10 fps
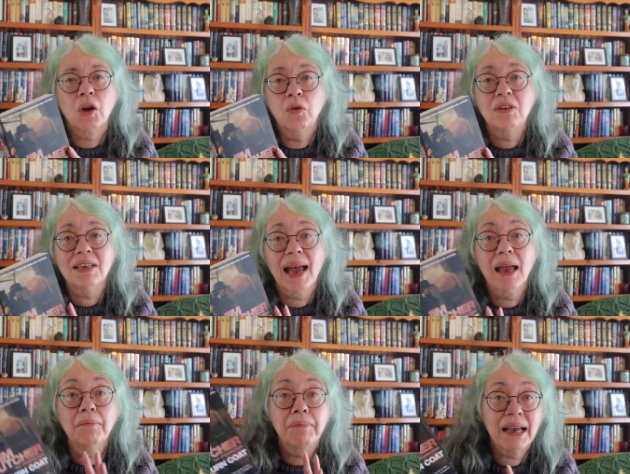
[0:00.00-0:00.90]
Good
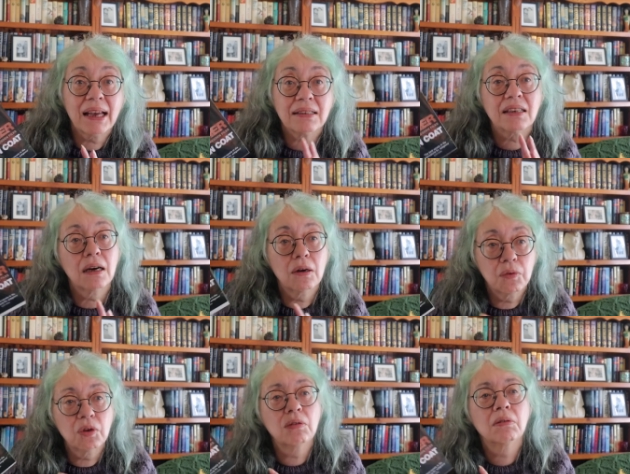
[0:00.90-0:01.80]
and bad, I
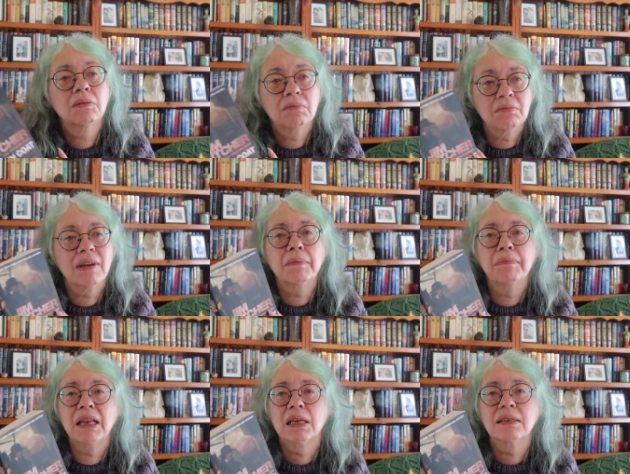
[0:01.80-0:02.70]
will
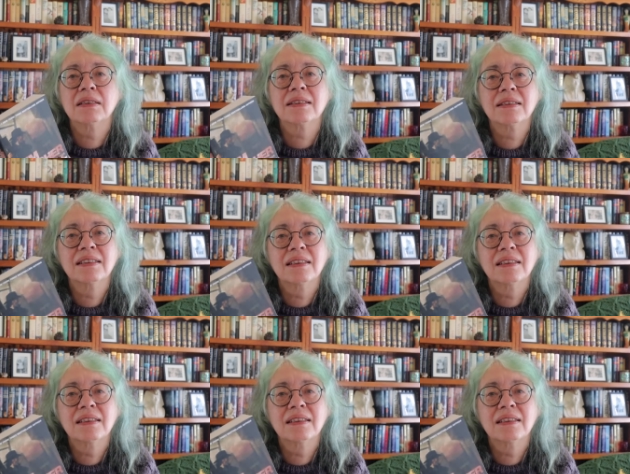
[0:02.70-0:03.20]
admit it.